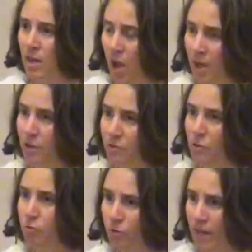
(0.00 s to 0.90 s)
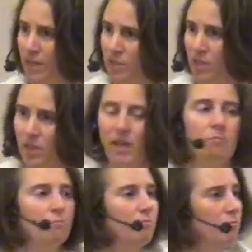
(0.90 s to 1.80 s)
kind of crazy
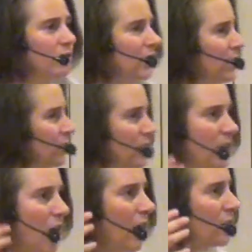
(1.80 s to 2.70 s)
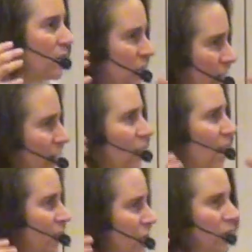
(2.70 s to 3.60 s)
and really not
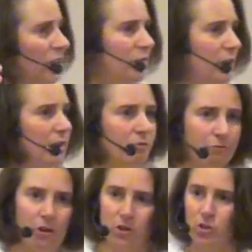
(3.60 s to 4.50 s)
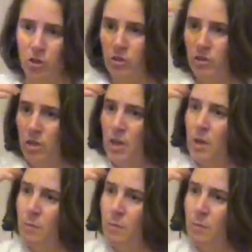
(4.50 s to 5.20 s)
psychologically very functional,